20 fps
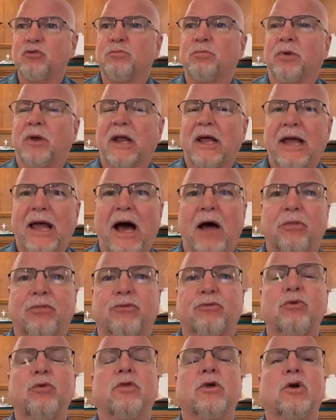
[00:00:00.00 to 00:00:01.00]
to play
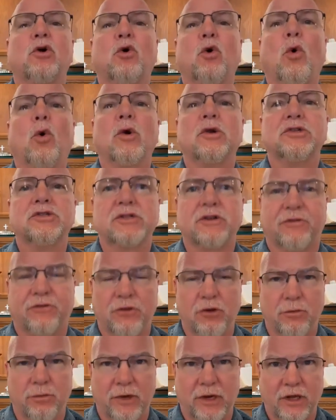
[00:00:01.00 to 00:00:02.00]
out through the course
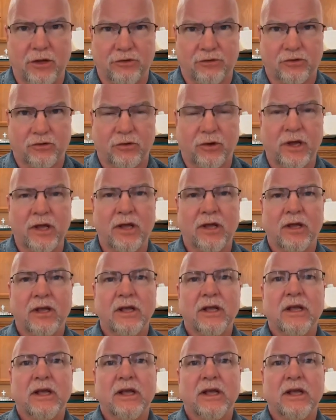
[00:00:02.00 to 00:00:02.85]
of human history.